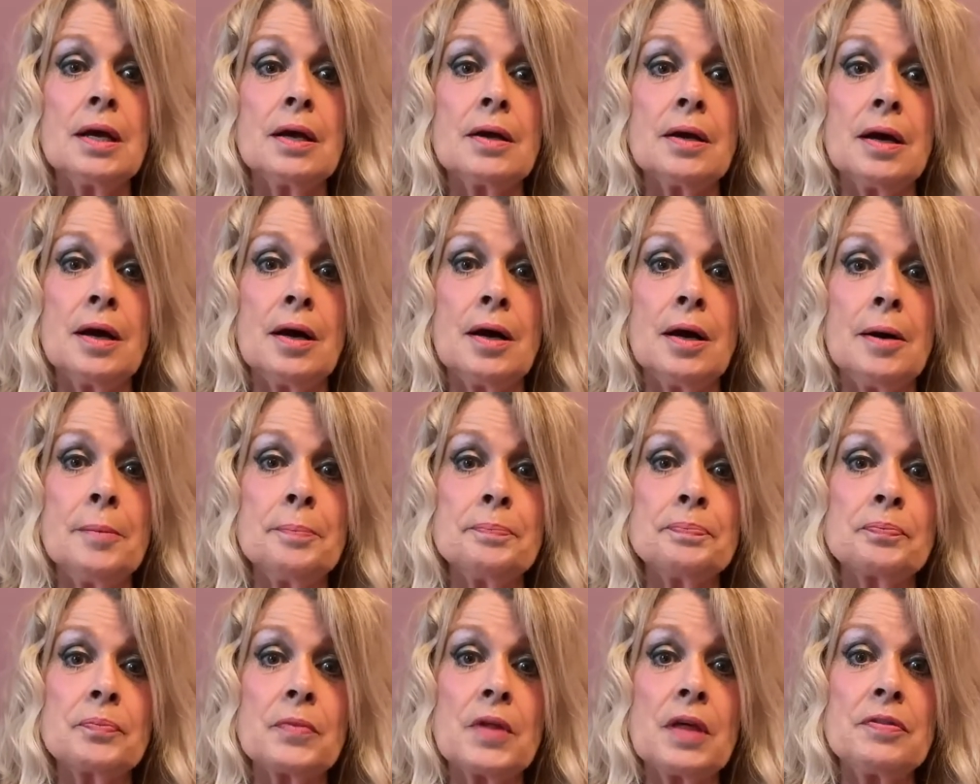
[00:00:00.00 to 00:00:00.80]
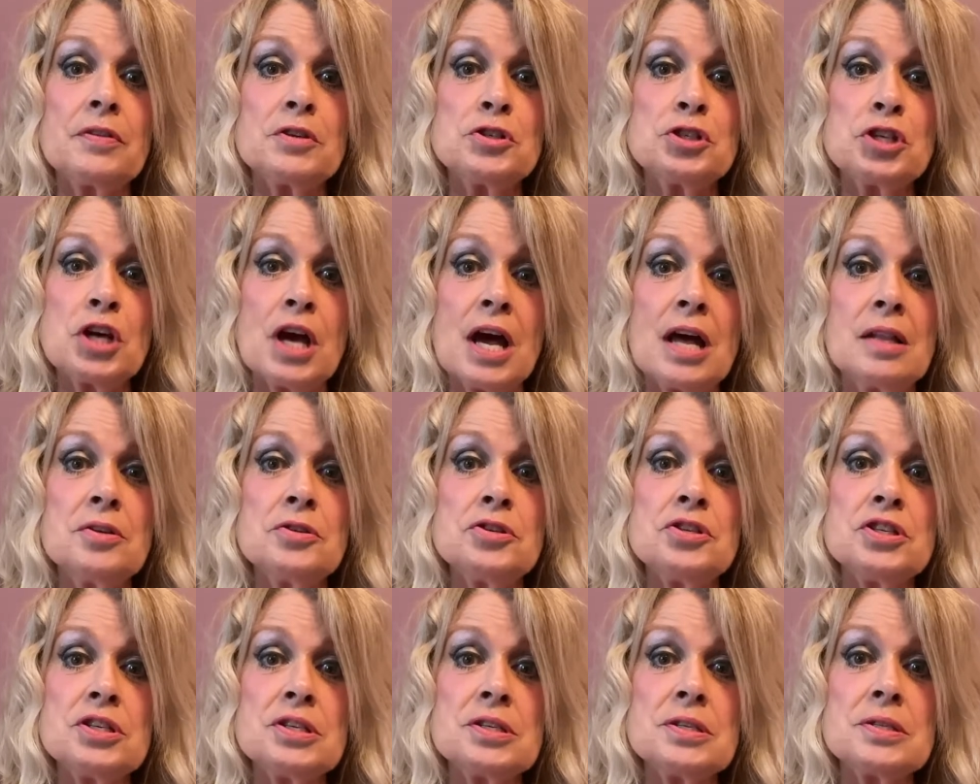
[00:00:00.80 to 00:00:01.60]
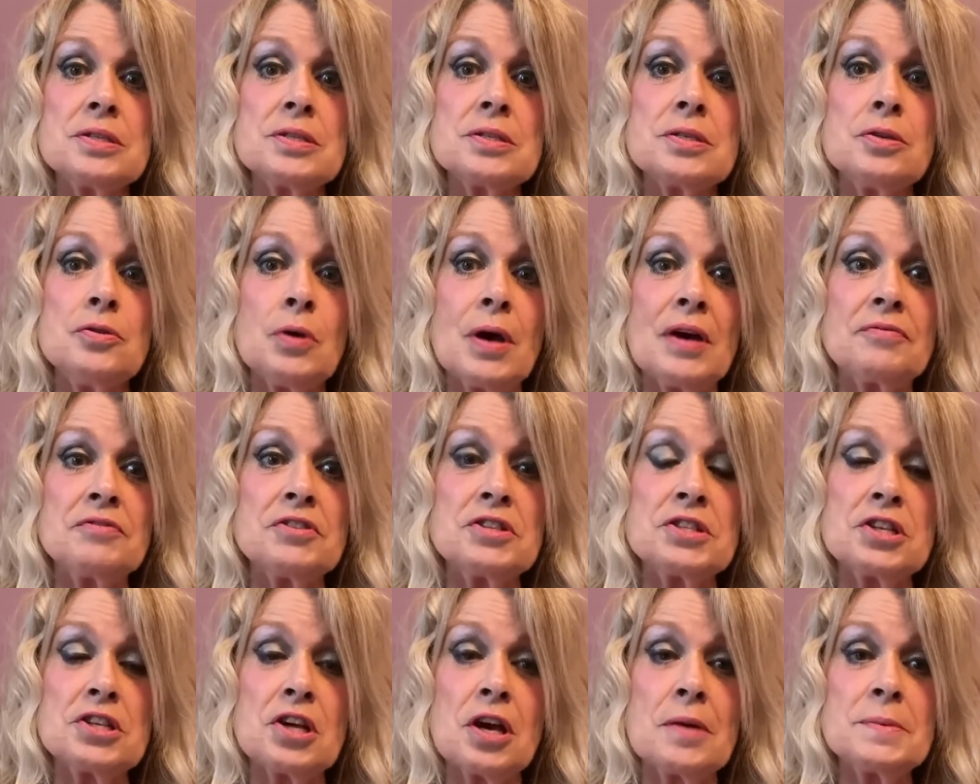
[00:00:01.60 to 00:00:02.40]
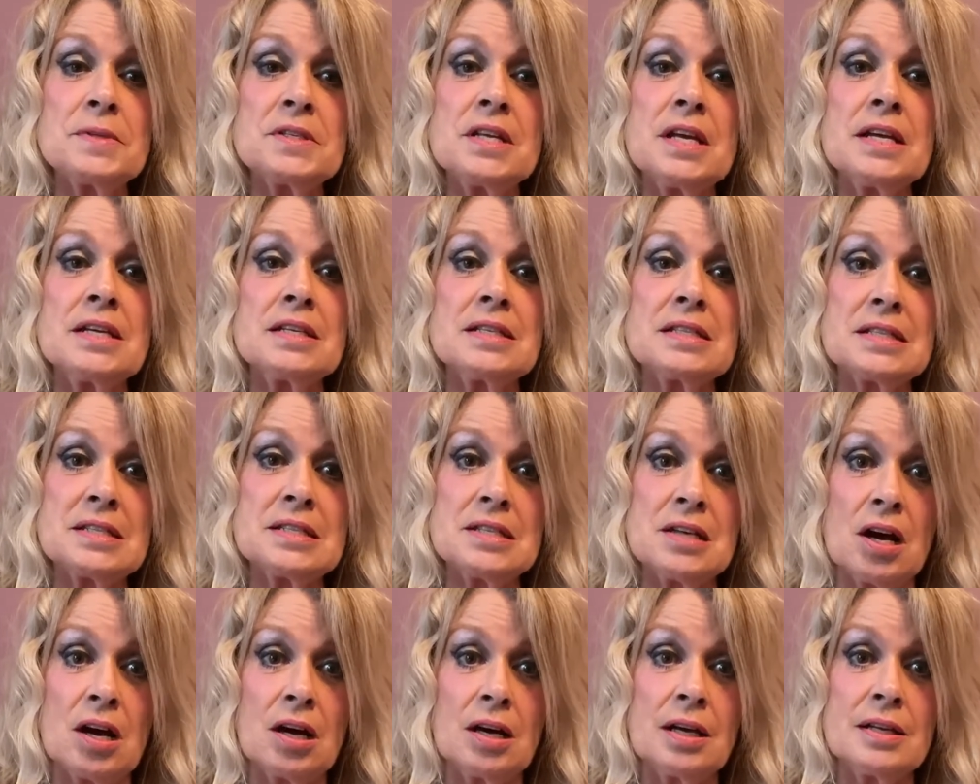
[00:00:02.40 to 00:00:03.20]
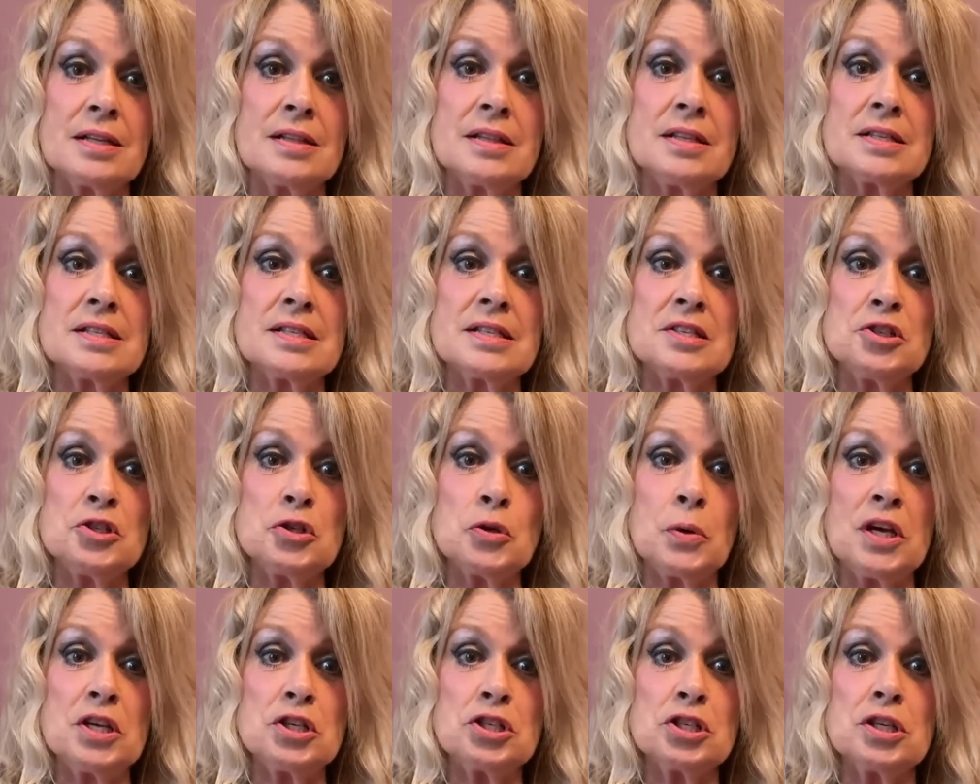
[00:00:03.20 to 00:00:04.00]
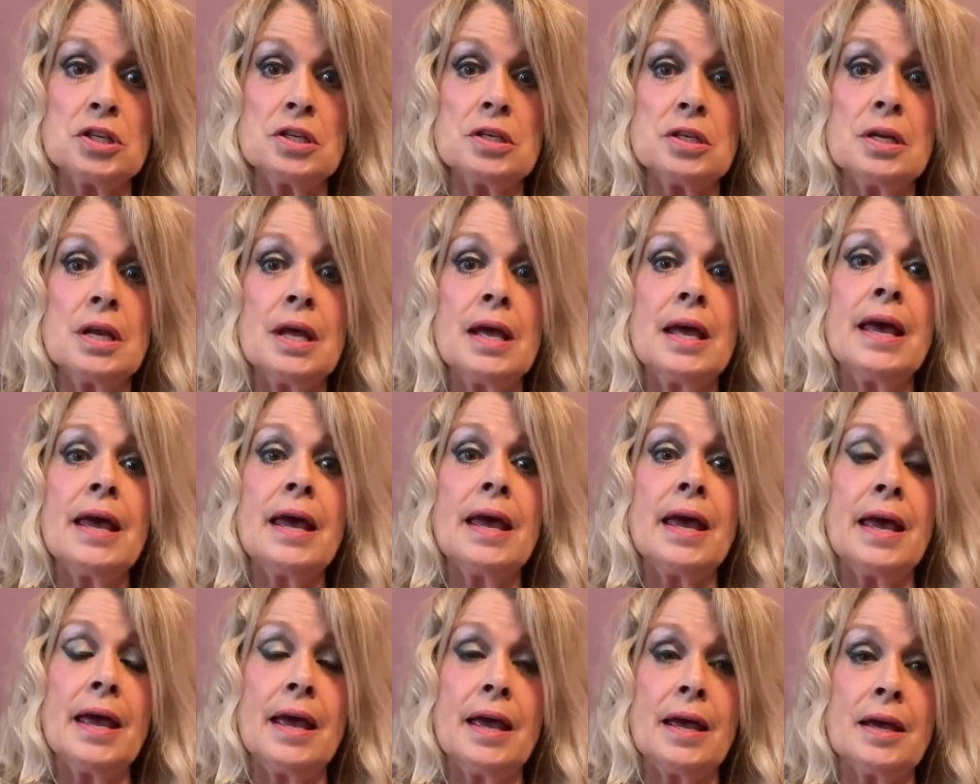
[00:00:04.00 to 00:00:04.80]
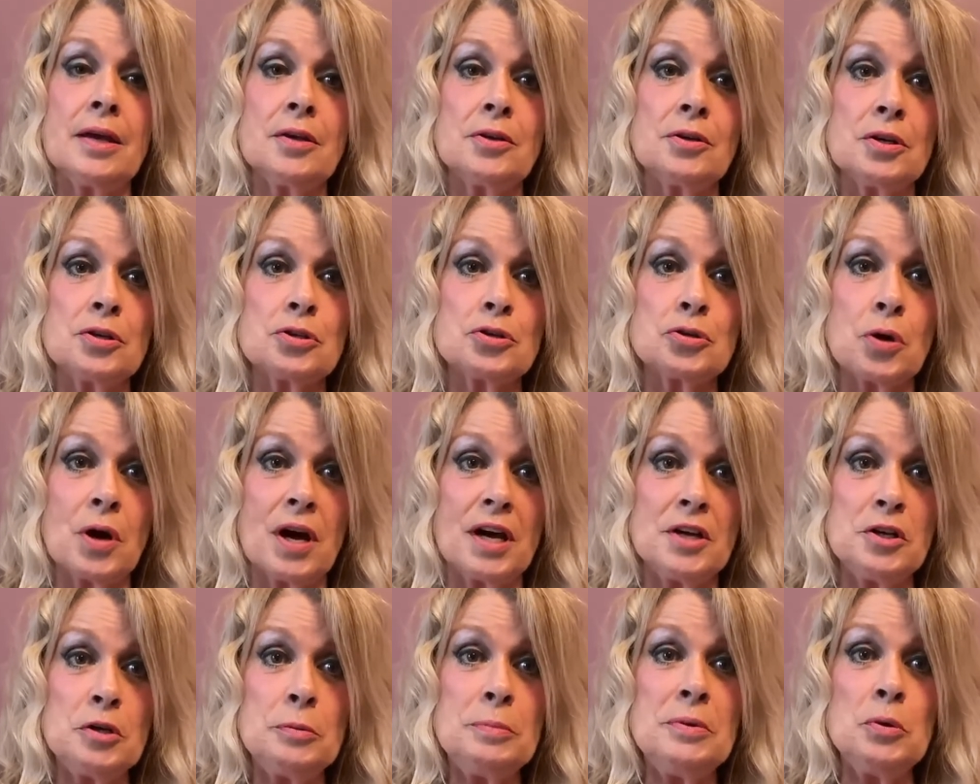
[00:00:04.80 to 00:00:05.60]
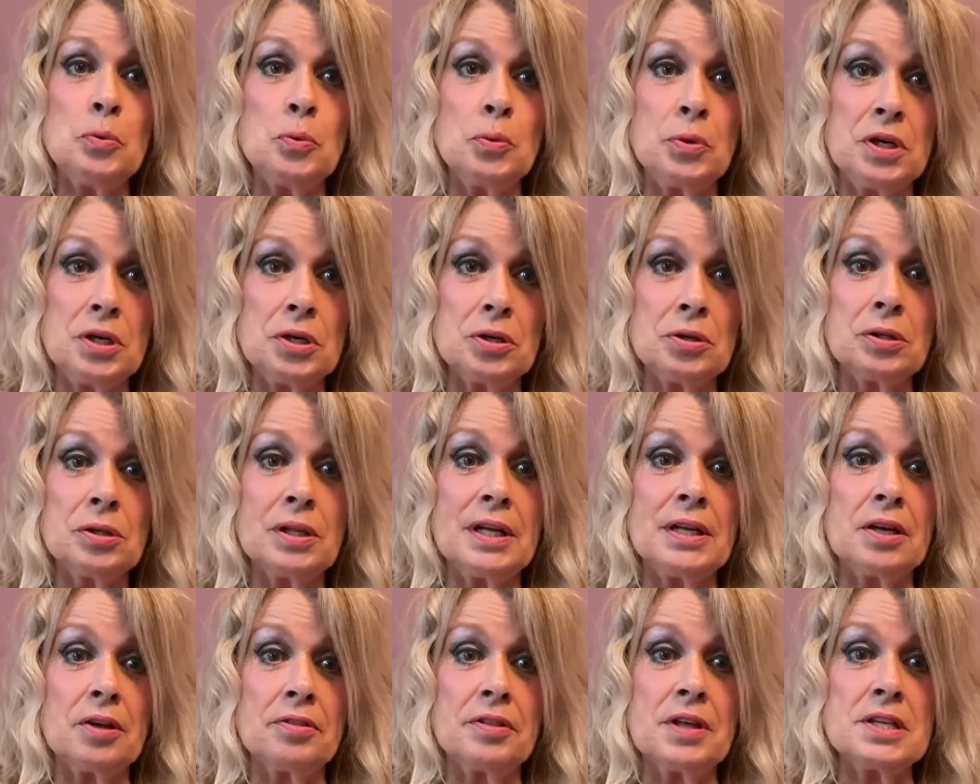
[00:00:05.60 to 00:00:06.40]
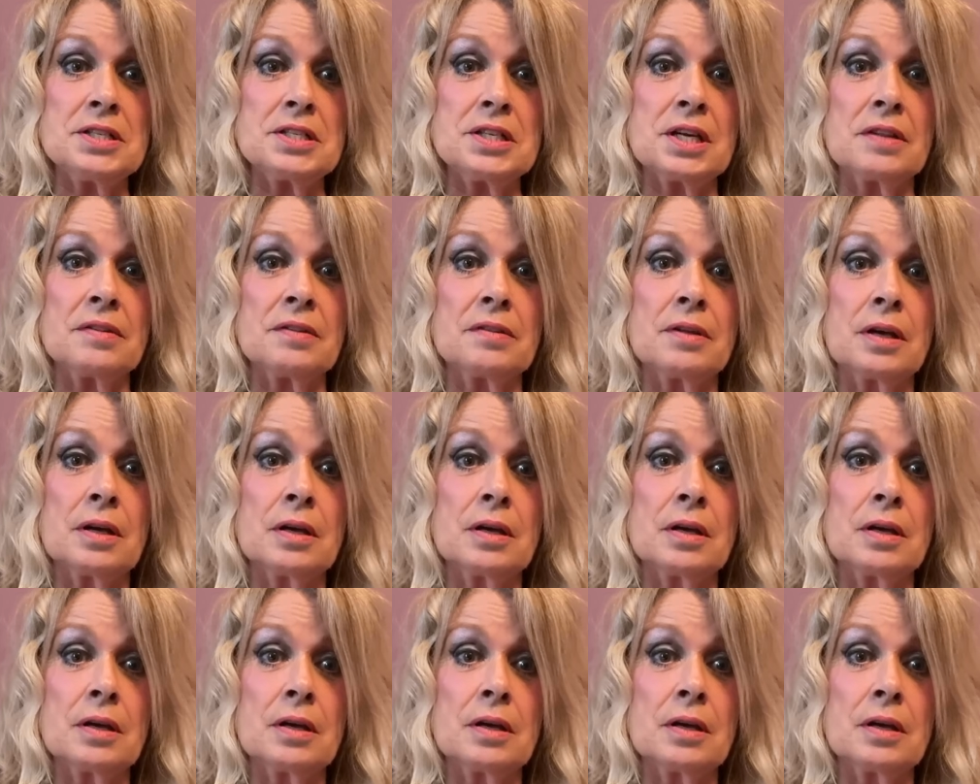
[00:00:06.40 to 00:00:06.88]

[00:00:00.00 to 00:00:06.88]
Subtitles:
The challenge is you have to stop staying stuck in this situation and try to be real and authentic.